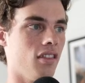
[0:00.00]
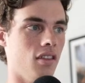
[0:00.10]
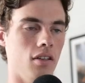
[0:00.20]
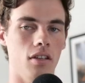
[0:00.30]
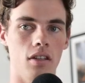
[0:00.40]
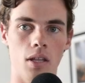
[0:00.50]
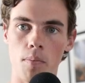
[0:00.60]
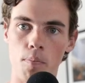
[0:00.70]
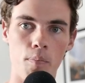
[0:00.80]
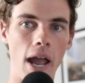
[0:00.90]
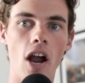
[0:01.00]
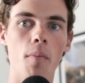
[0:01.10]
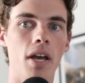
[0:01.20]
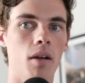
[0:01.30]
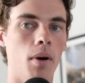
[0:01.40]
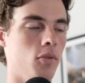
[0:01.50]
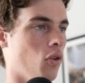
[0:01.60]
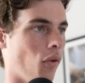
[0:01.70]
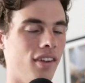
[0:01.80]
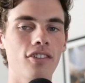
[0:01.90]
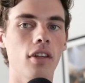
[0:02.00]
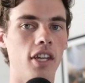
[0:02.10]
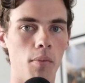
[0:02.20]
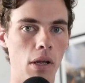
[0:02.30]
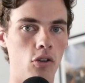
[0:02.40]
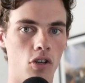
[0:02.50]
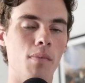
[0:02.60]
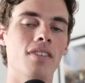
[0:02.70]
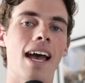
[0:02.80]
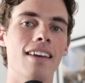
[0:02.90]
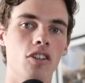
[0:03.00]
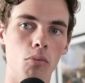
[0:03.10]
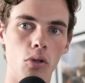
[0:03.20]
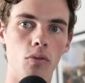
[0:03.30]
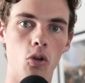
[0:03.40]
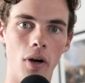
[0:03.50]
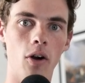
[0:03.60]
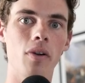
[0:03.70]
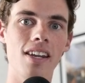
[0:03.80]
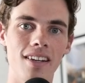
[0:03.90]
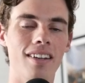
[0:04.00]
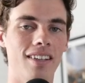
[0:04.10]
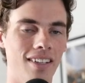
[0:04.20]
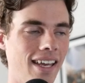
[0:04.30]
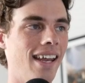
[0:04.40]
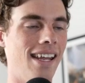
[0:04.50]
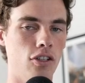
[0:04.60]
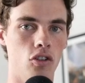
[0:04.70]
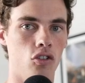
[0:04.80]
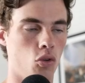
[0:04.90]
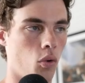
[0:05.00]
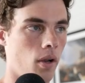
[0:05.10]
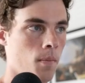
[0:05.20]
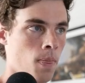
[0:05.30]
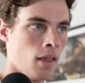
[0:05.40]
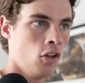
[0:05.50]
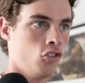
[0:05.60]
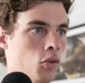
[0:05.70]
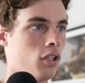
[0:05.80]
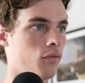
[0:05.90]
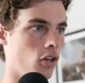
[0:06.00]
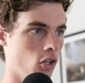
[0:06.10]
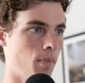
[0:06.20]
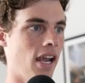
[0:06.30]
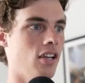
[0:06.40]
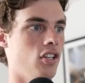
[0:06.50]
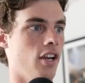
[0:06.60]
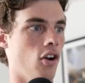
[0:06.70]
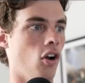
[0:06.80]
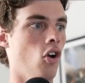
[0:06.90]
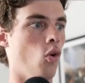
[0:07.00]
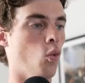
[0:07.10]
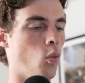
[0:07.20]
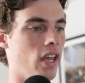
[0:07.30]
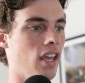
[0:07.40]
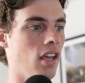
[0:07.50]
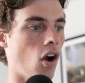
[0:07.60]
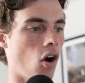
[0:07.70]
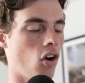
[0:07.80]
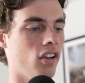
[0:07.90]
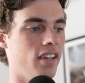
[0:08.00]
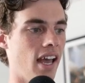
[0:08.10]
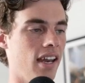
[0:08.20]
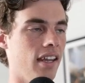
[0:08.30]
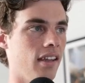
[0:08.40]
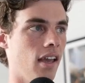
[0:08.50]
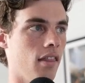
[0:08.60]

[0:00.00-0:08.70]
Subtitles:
the bare minimum. This is a 10-page script. This has to move quick. We need to get into the story. So this first page here, we are getting